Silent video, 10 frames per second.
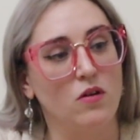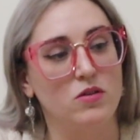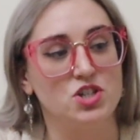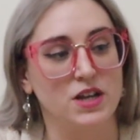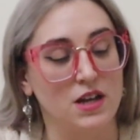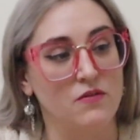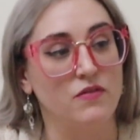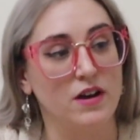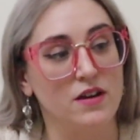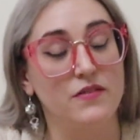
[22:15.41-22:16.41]
which again I'm
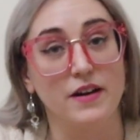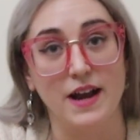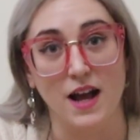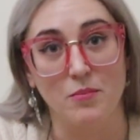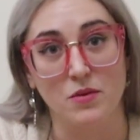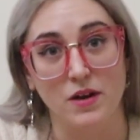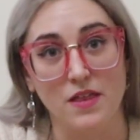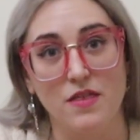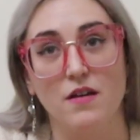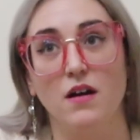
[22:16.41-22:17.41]
very, very happy with.